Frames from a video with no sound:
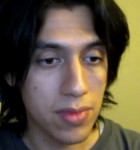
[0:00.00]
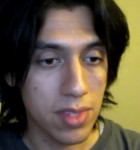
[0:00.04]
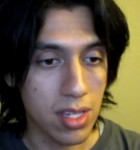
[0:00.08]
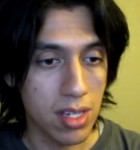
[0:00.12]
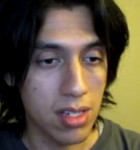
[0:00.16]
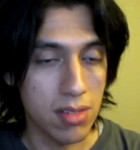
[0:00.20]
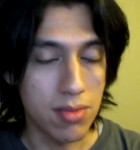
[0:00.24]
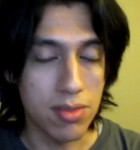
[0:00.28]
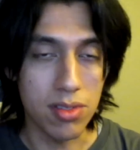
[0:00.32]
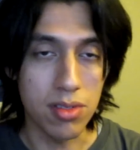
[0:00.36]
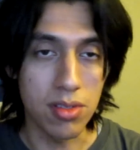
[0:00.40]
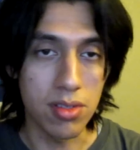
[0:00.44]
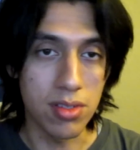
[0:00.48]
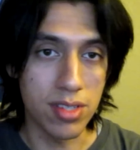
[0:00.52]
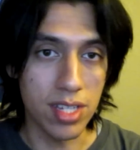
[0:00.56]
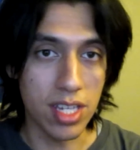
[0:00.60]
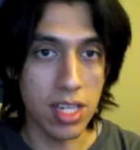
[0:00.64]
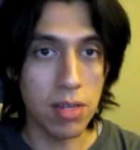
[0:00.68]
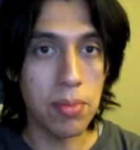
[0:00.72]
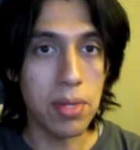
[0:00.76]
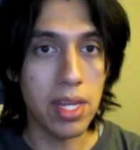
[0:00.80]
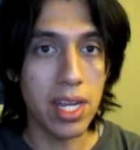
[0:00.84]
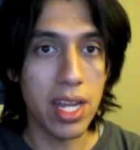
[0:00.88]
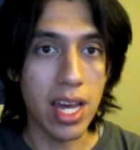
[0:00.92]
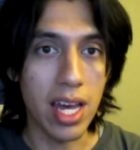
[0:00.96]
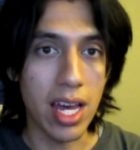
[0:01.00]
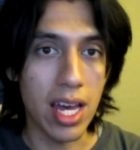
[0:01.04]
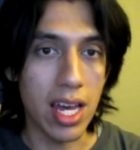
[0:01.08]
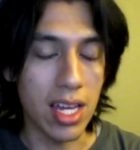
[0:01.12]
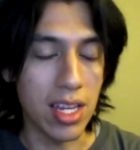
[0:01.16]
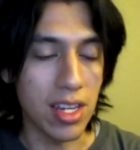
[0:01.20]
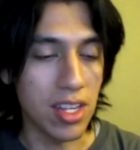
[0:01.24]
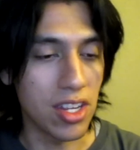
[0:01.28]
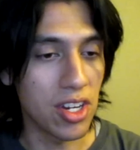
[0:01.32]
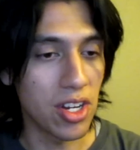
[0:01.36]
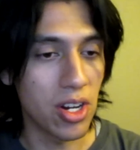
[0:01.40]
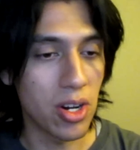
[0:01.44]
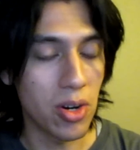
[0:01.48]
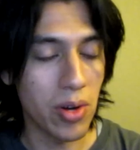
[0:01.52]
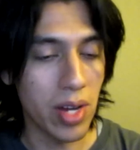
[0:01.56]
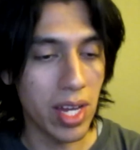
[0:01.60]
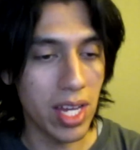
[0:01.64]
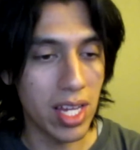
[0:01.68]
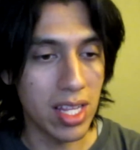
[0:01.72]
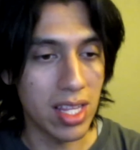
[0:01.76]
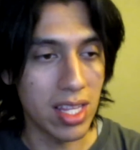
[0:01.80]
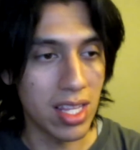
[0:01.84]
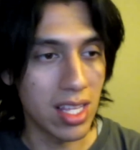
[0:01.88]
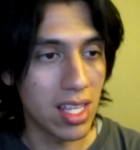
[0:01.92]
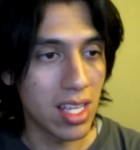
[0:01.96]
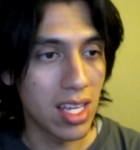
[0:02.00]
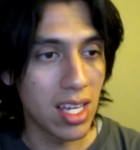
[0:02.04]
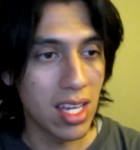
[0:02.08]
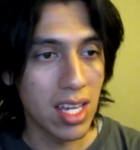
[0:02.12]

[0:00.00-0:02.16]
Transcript: And Demon Head, you know, and